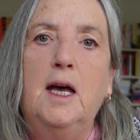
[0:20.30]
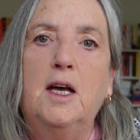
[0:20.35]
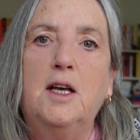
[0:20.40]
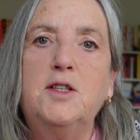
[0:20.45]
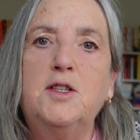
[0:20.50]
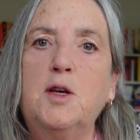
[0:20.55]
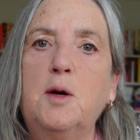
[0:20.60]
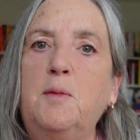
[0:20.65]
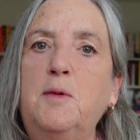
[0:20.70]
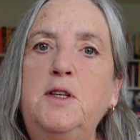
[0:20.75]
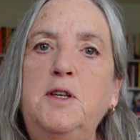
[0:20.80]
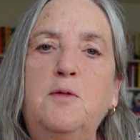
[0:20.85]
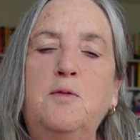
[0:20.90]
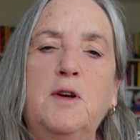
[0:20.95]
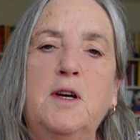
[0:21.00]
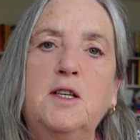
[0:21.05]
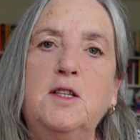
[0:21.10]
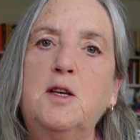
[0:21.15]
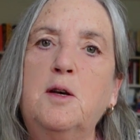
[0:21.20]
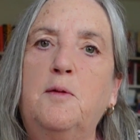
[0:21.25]
Somebody
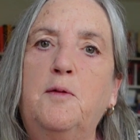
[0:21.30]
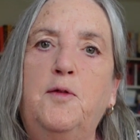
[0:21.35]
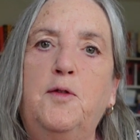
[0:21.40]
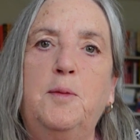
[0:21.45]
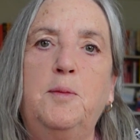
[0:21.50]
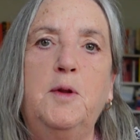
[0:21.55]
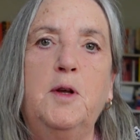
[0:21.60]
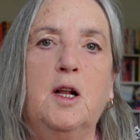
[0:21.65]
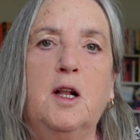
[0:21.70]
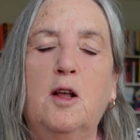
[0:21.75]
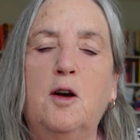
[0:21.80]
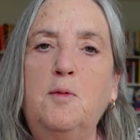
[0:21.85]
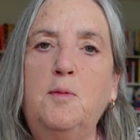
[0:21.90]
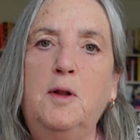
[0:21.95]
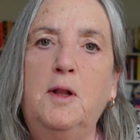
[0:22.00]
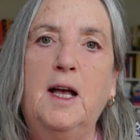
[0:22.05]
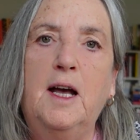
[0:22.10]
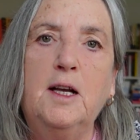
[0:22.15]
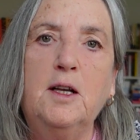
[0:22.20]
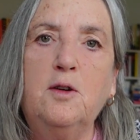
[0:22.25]
rings up from the
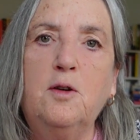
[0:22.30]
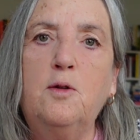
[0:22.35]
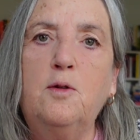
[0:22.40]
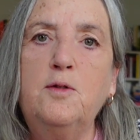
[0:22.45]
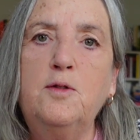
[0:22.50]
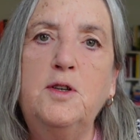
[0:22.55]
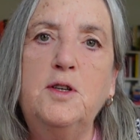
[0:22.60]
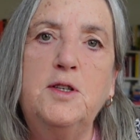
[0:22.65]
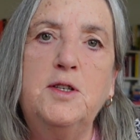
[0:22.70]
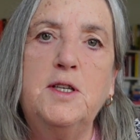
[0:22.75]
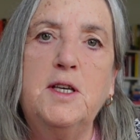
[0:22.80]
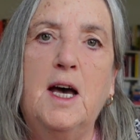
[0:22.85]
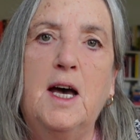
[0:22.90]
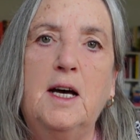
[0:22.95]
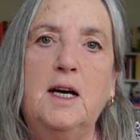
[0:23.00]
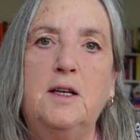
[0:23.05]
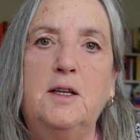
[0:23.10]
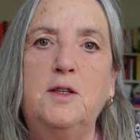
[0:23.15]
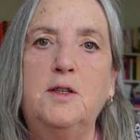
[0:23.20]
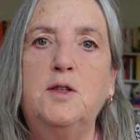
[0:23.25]
global headquarters
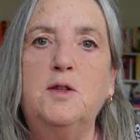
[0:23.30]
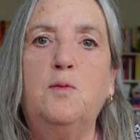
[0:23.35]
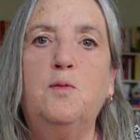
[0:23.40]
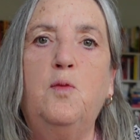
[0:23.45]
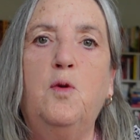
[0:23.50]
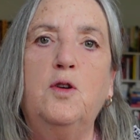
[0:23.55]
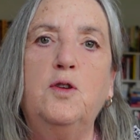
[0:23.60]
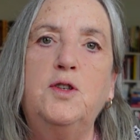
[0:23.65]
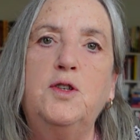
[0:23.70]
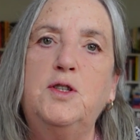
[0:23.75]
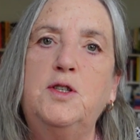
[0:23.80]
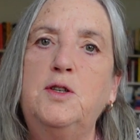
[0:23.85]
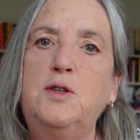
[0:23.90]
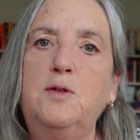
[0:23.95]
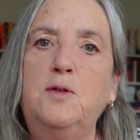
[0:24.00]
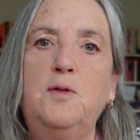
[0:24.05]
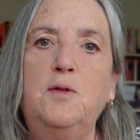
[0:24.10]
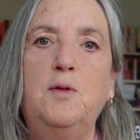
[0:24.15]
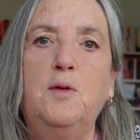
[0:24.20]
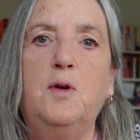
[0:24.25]
and wants
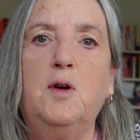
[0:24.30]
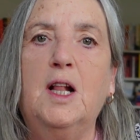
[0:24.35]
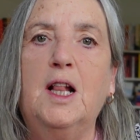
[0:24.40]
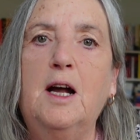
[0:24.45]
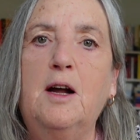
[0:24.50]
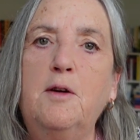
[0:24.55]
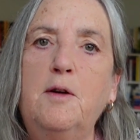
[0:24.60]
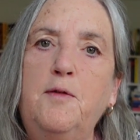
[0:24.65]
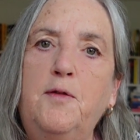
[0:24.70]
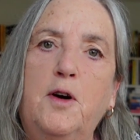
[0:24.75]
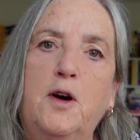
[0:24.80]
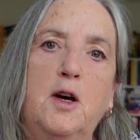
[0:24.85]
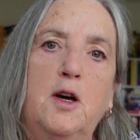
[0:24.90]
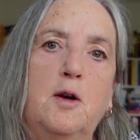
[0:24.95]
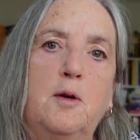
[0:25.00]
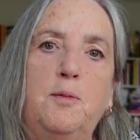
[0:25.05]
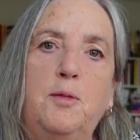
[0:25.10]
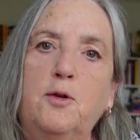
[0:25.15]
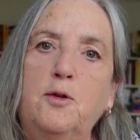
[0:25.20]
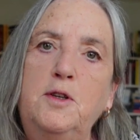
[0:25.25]
to clarify a
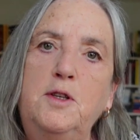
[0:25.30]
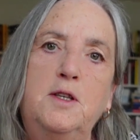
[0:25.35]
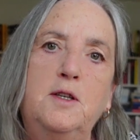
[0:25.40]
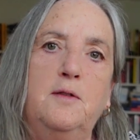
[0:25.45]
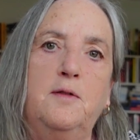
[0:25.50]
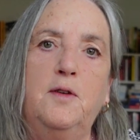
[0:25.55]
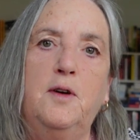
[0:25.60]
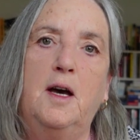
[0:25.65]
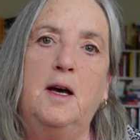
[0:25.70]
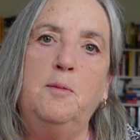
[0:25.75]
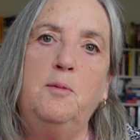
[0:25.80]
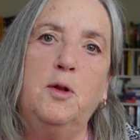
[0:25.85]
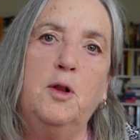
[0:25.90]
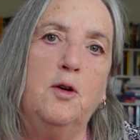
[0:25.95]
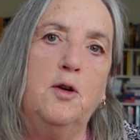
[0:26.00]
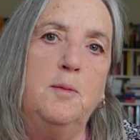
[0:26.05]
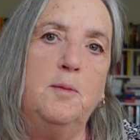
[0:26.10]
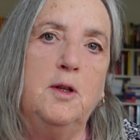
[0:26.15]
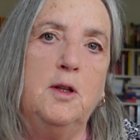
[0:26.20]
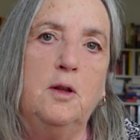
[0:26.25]
point of
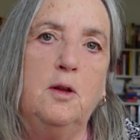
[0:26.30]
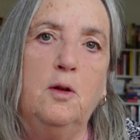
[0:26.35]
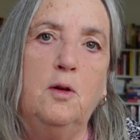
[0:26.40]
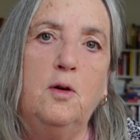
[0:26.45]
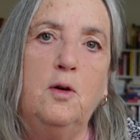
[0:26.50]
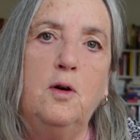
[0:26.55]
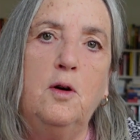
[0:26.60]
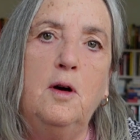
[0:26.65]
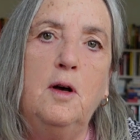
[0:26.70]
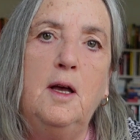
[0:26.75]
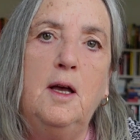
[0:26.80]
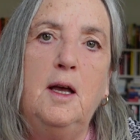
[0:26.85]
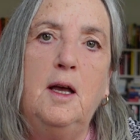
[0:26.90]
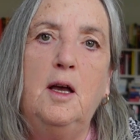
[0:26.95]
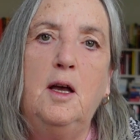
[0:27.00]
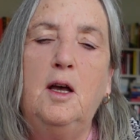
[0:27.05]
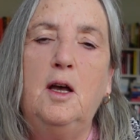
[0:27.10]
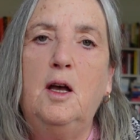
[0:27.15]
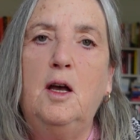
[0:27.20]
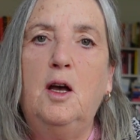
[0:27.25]
employment law.
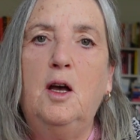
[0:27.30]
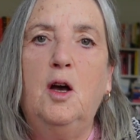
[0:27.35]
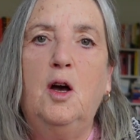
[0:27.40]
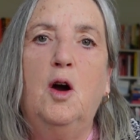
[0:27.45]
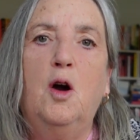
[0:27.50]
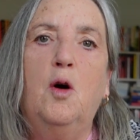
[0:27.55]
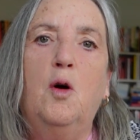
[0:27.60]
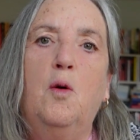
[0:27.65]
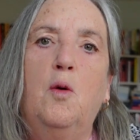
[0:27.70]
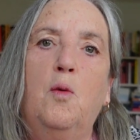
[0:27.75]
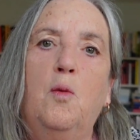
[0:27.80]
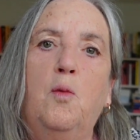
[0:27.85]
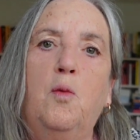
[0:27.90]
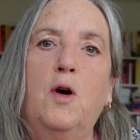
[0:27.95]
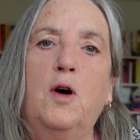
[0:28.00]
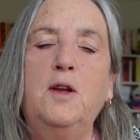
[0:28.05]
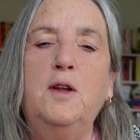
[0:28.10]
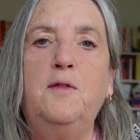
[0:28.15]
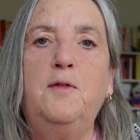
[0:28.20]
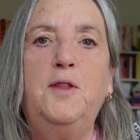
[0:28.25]

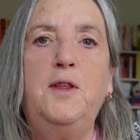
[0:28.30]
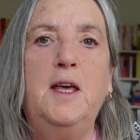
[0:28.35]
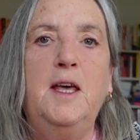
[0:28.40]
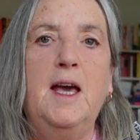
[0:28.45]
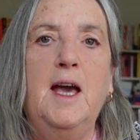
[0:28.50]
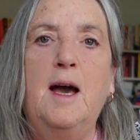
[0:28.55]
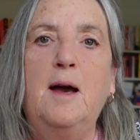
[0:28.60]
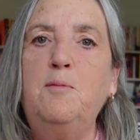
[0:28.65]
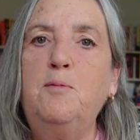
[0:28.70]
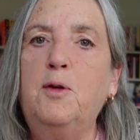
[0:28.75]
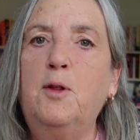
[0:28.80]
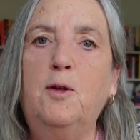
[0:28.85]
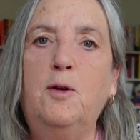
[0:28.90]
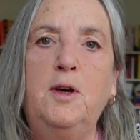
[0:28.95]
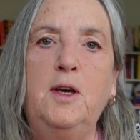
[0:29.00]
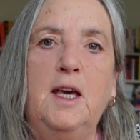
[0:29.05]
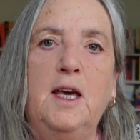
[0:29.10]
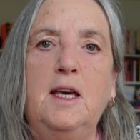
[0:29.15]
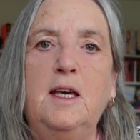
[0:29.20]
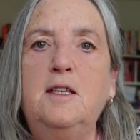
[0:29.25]
One of the
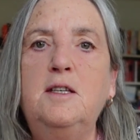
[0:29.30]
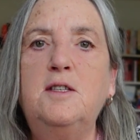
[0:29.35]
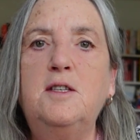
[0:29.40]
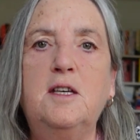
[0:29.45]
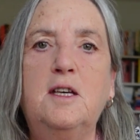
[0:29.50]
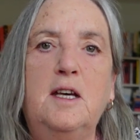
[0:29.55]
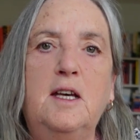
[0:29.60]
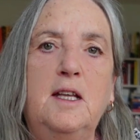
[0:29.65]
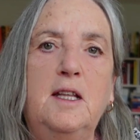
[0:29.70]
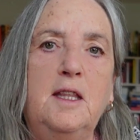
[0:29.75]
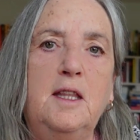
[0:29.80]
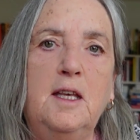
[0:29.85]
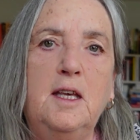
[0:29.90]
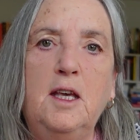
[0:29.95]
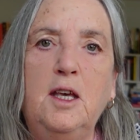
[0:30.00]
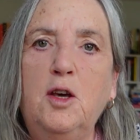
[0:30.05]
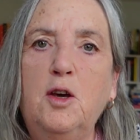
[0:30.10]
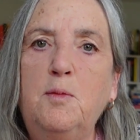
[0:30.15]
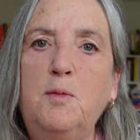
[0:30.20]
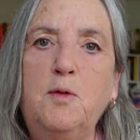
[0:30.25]
employees in the
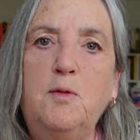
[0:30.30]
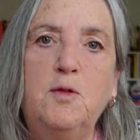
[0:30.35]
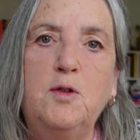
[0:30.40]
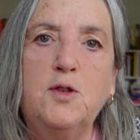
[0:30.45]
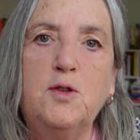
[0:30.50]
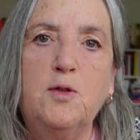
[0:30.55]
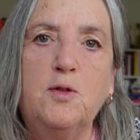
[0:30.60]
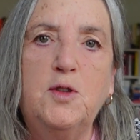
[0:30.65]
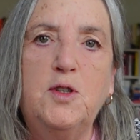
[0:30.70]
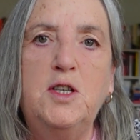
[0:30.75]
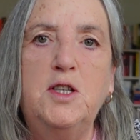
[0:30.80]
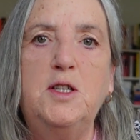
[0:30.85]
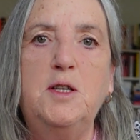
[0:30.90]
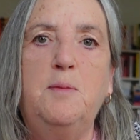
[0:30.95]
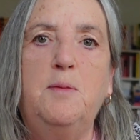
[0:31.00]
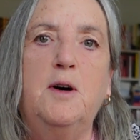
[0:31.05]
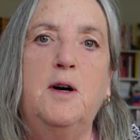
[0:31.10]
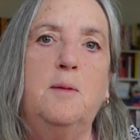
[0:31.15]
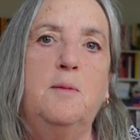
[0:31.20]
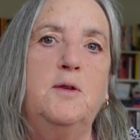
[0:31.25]
human resources
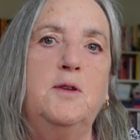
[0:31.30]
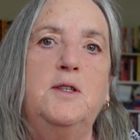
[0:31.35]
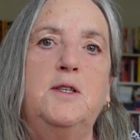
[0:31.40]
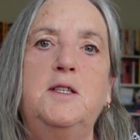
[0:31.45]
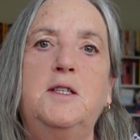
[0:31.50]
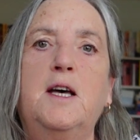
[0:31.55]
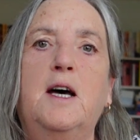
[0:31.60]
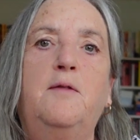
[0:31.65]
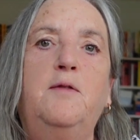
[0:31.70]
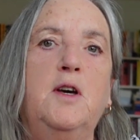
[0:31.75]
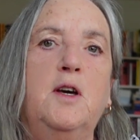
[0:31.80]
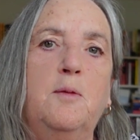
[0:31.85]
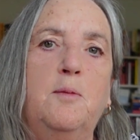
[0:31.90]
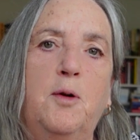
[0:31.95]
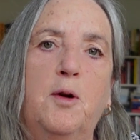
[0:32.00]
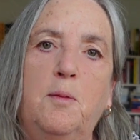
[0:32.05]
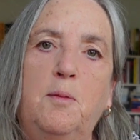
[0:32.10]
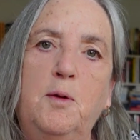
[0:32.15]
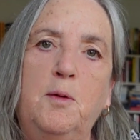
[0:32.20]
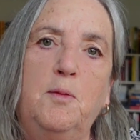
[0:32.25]
department is having a
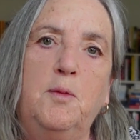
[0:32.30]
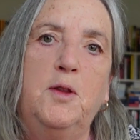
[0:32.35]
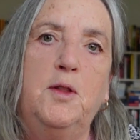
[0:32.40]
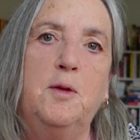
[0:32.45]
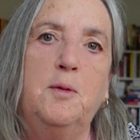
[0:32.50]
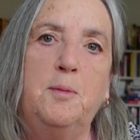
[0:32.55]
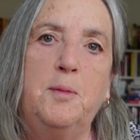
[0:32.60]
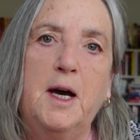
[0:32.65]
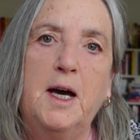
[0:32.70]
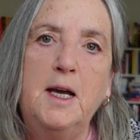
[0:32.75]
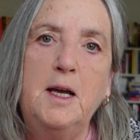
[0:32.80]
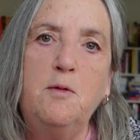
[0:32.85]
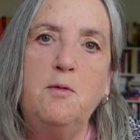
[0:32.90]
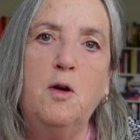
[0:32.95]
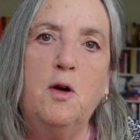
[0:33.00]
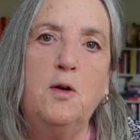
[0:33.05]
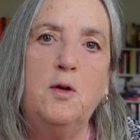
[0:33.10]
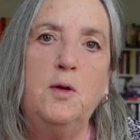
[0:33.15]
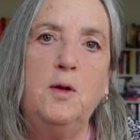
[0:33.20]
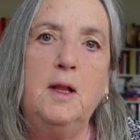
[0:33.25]
problem with the
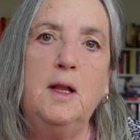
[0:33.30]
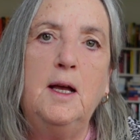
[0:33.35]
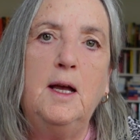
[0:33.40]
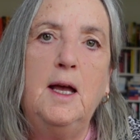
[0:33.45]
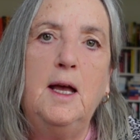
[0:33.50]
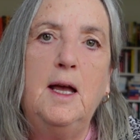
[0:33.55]
payroll.